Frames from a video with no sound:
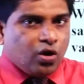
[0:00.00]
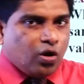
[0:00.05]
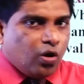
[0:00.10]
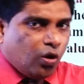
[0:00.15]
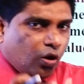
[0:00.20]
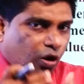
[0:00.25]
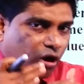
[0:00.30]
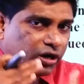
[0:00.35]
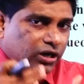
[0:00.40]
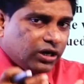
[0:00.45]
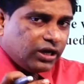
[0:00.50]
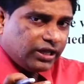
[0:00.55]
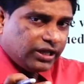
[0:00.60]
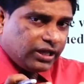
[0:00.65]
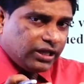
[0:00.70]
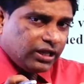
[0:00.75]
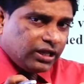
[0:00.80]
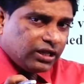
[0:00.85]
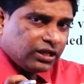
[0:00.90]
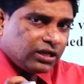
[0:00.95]

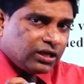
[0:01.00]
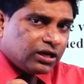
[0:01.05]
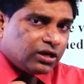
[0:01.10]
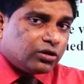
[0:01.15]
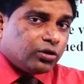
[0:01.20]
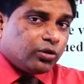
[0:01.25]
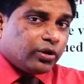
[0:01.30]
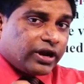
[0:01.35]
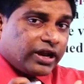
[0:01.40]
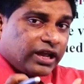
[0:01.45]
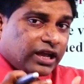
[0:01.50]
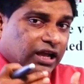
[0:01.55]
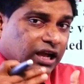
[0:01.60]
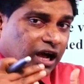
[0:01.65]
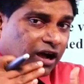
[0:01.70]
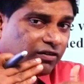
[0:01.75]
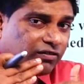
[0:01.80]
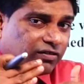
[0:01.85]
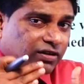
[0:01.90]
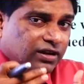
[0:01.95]
only to
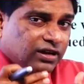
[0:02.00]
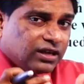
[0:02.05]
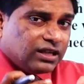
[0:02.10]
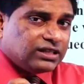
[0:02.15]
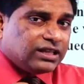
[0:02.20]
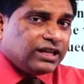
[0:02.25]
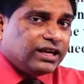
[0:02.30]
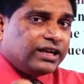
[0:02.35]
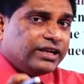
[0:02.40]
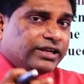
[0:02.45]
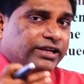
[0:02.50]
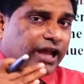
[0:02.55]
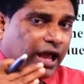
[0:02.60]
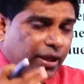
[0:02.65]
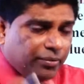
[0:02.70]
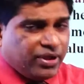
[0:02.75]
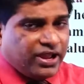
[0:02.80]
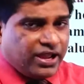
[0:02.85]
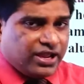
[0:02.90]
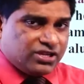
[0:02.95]
recover the
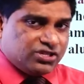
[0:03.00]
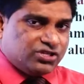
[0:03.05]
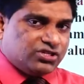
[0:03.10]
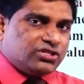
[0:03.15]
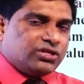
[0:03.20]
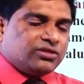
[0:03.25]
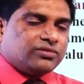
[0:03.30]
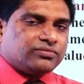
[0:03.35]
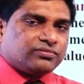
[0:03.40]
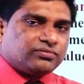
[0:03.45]
damage.